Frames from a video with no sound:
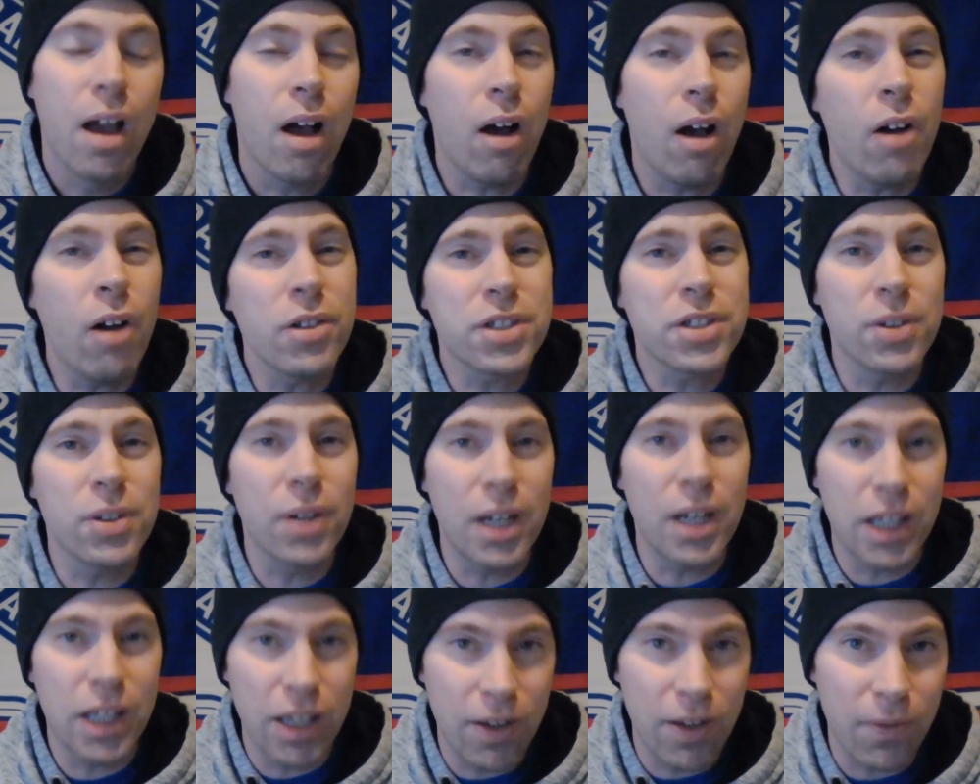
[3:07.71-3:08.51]
Also
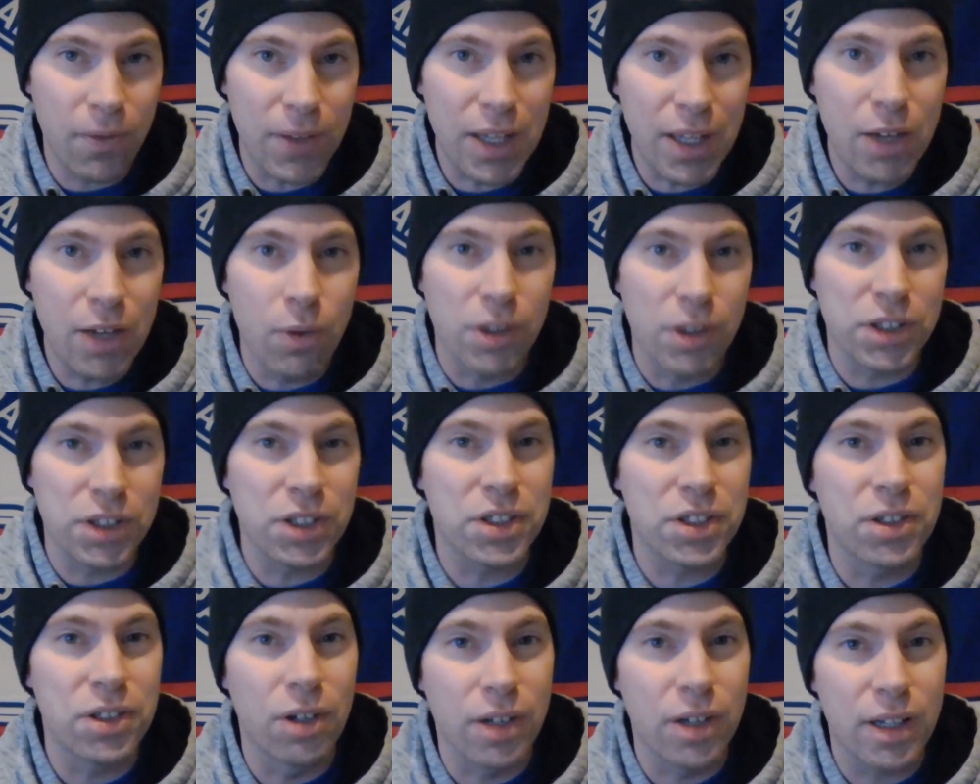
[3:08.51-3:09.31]
going to give Igor
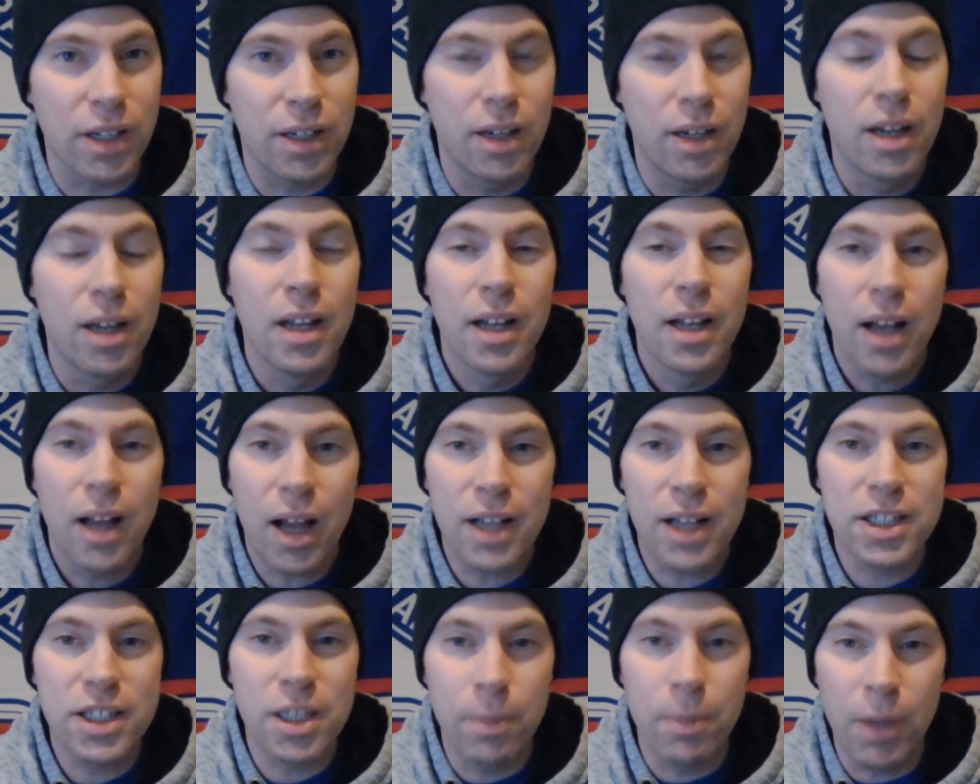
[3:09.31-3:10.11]
Shesterkin
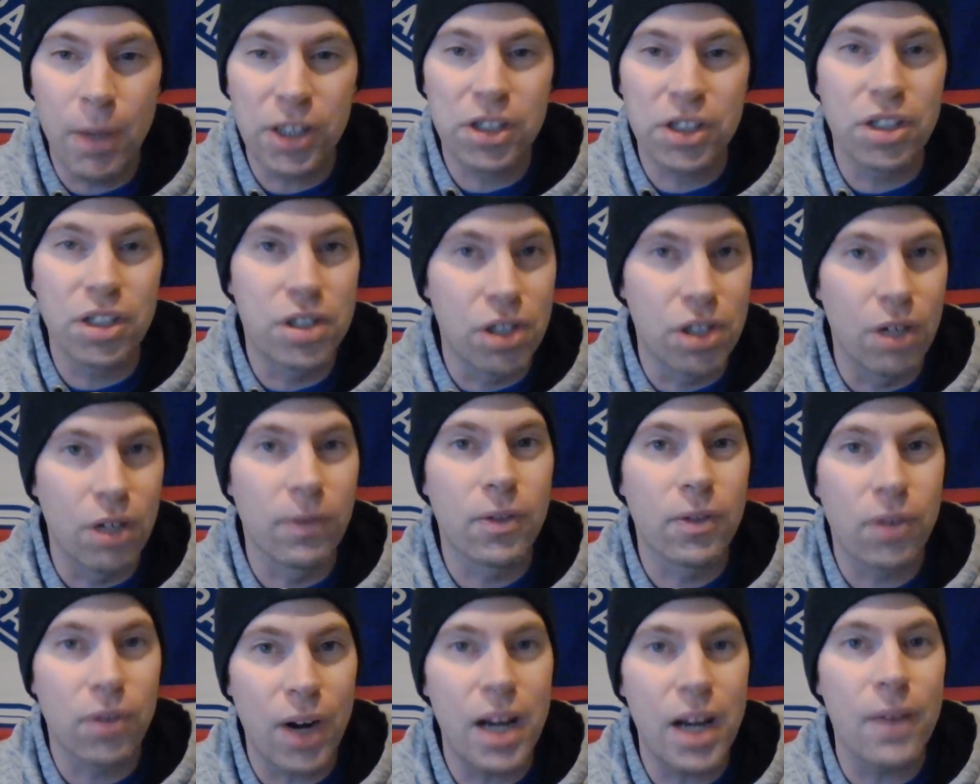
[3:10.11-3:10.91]
some
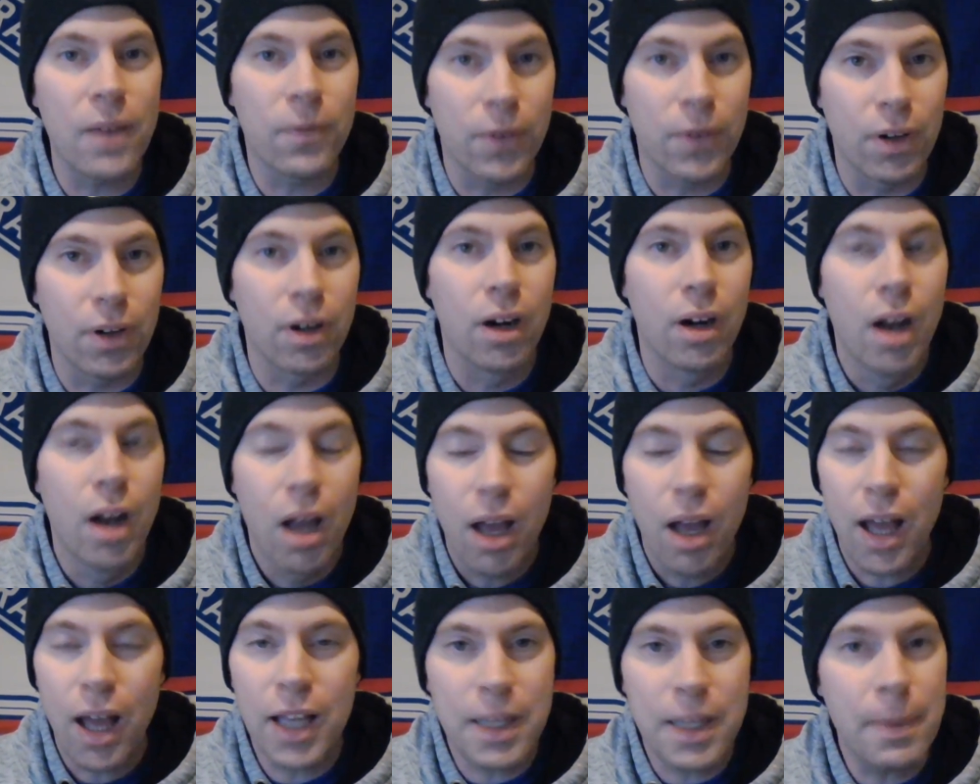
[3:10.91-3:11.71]
much-deserved credit for
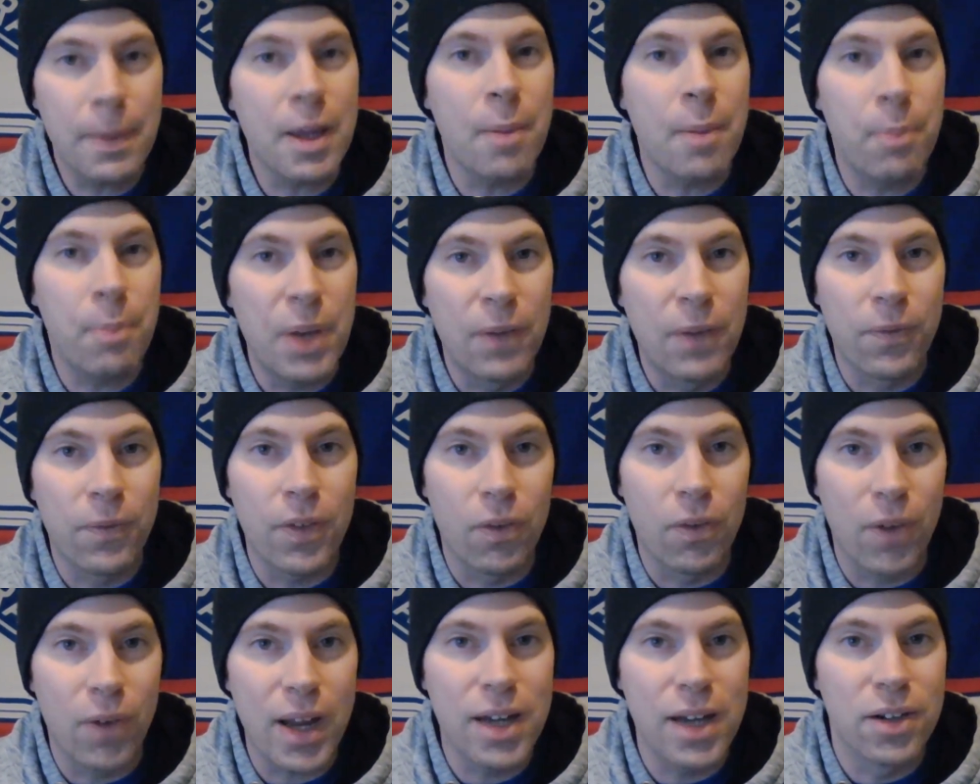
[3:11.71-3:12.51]
coming up big for
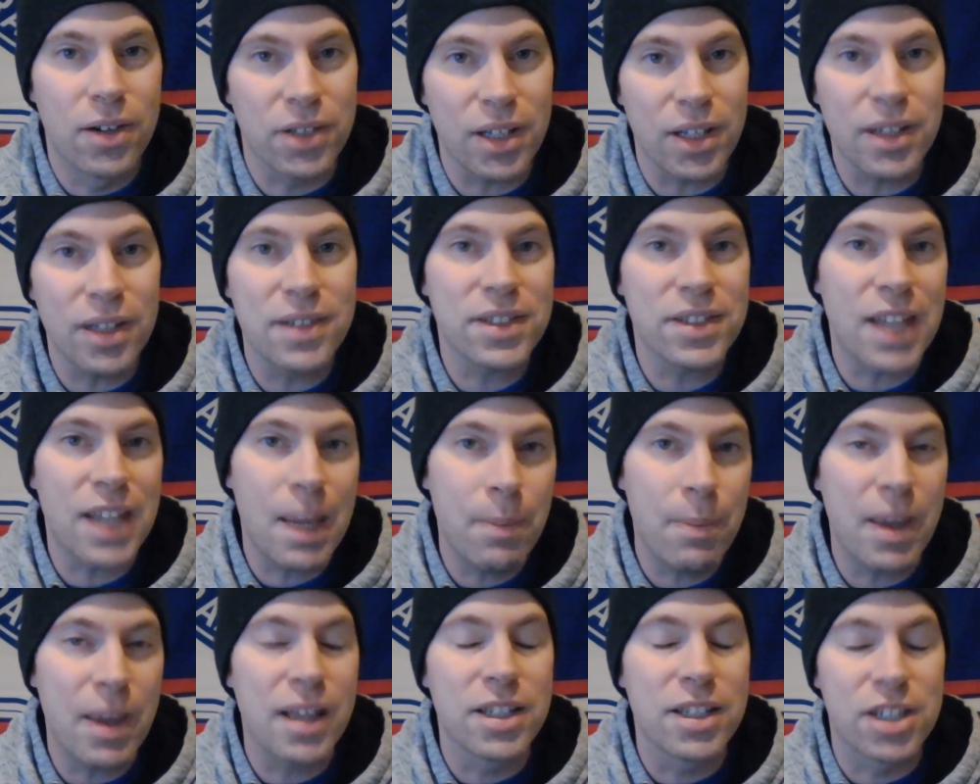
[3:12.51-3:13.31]
the Rangers in this
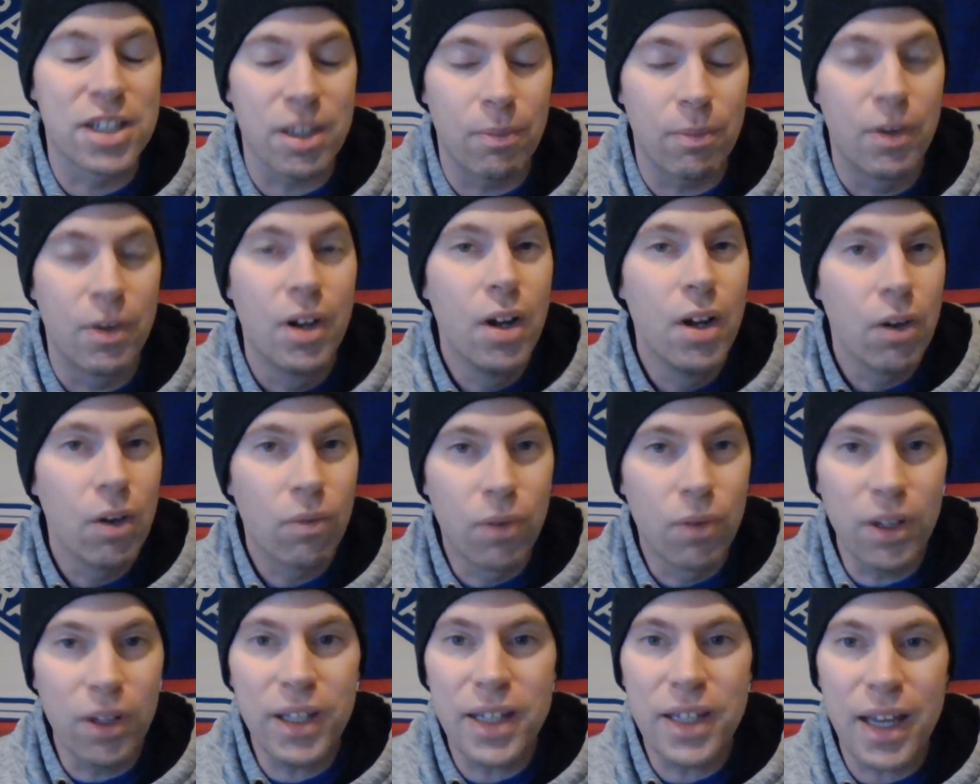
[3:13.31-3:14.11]
game, making some
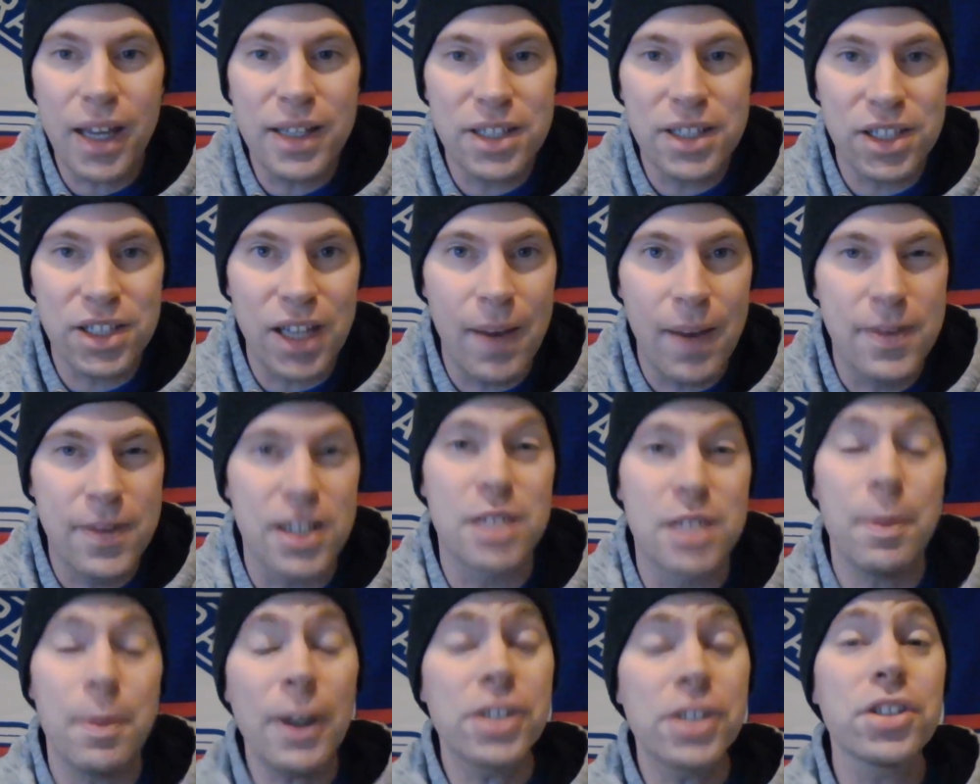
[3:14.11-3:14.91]
really nice saves,
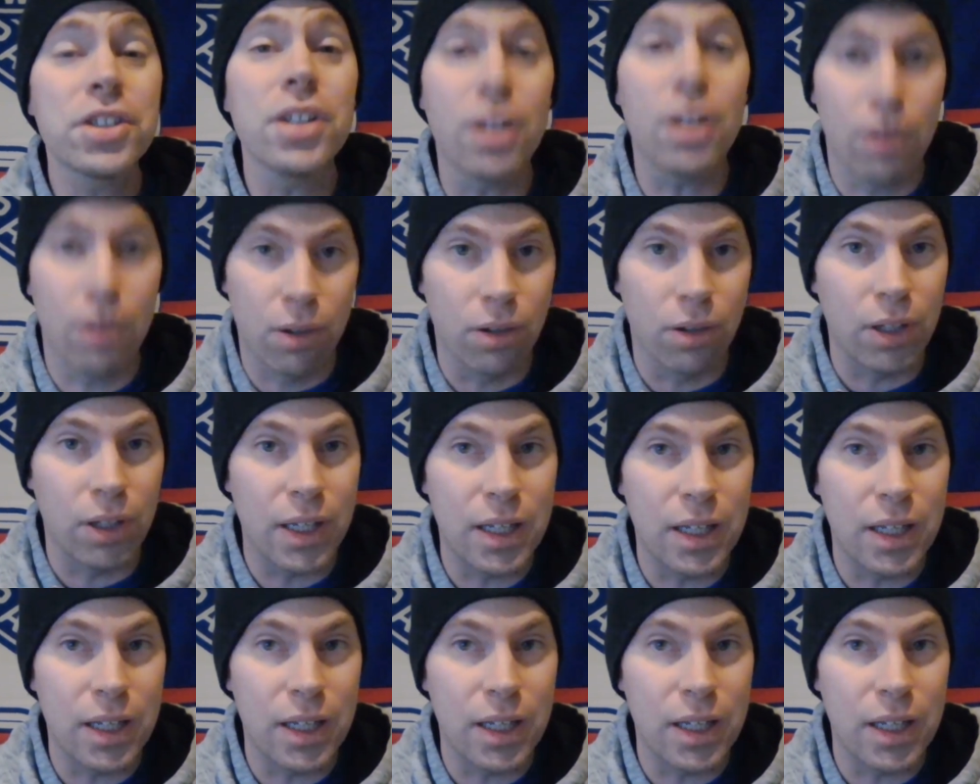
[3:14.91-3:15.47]
especially early.